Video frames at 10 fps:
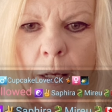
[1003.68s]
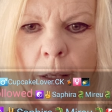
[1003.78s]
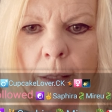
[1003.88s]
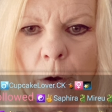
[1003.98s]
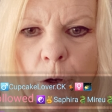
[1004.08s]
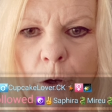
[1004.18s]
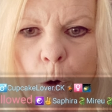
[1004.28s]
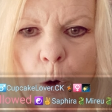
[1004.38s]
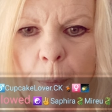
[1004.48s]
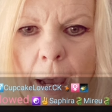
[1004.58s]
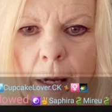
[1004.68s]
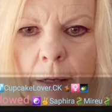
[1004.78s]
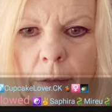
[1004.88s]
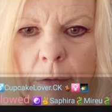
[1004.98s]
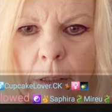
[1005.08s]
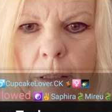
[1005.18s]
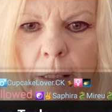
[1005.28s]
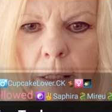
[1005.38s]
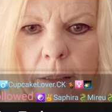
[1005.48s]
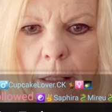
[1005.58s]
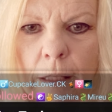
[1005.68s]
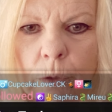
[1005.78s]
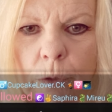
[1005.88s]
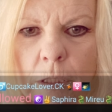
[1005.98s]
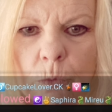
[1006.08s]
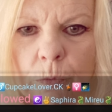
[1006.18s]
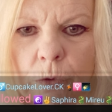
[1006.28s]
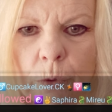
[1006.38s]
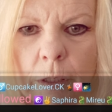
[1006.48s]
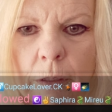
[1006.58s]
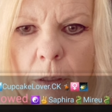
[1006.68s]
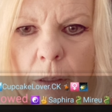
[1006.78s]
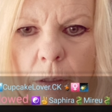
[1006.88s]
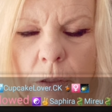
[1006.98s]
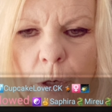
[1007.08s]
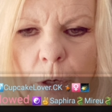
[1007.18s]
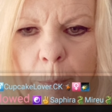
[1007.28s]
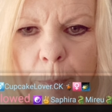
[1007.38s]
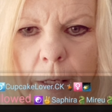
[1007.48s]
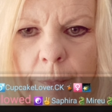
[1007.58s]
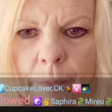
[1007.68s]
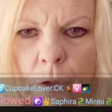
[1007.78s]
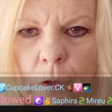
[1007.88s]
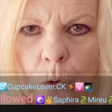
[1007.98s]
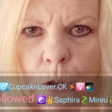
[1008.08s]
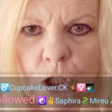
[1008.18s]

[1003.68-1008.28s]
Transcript: You go back, hit the 3 stripe button, go to share,